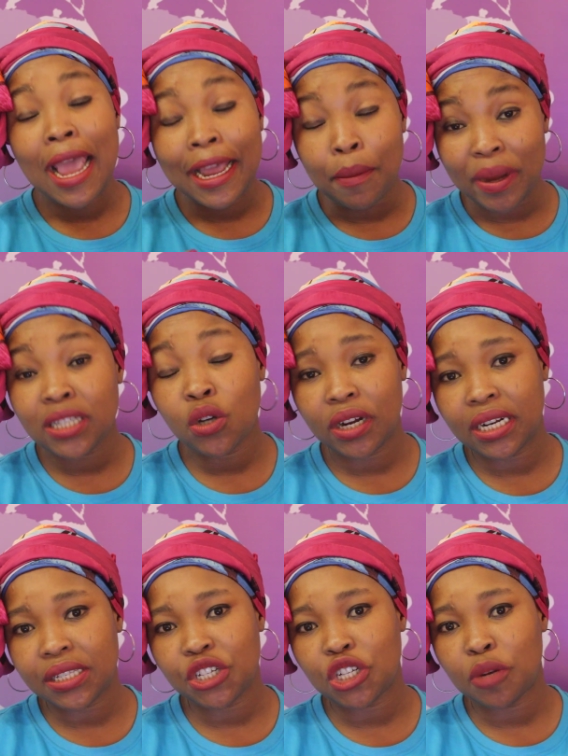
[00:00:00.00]
and a better
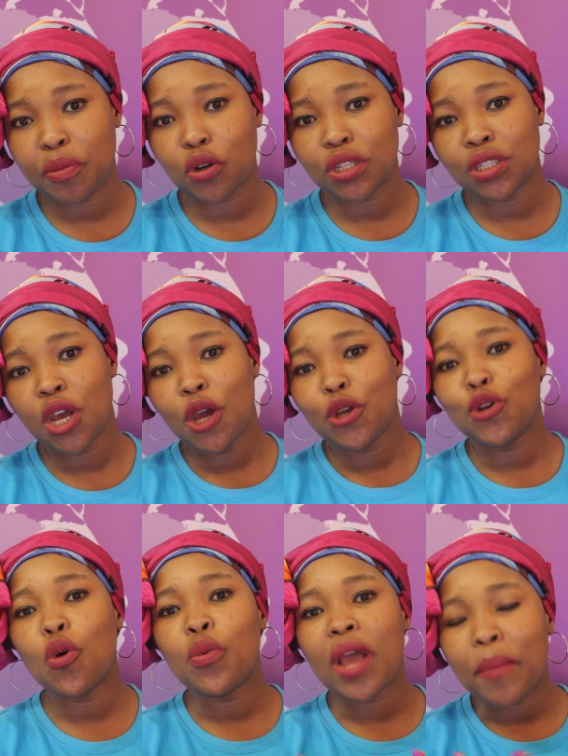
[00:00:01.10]
organization because you
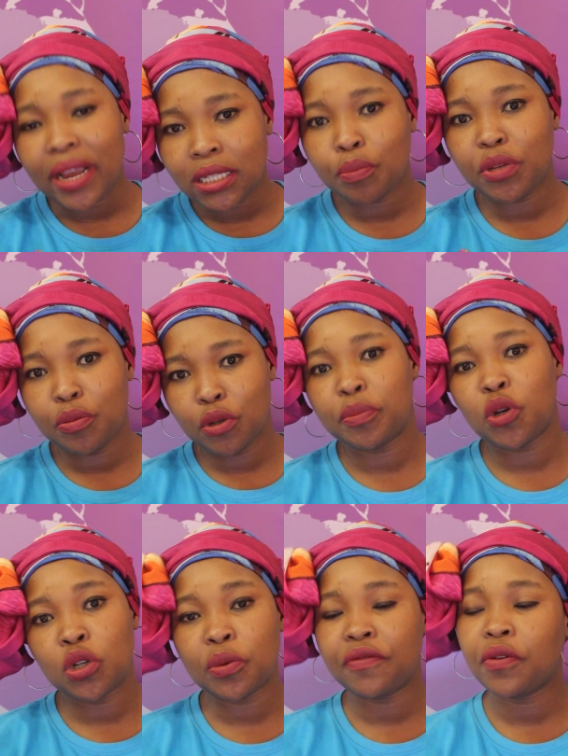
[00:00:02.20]
know we are better people
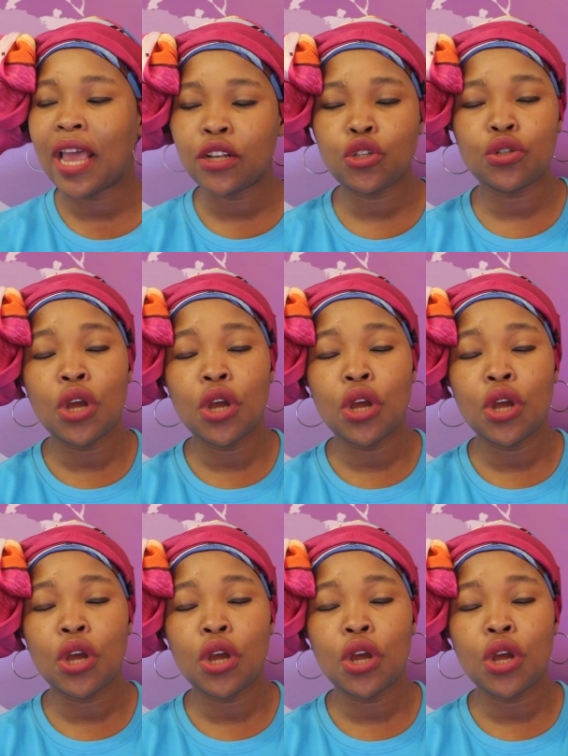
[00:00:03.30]
because we've had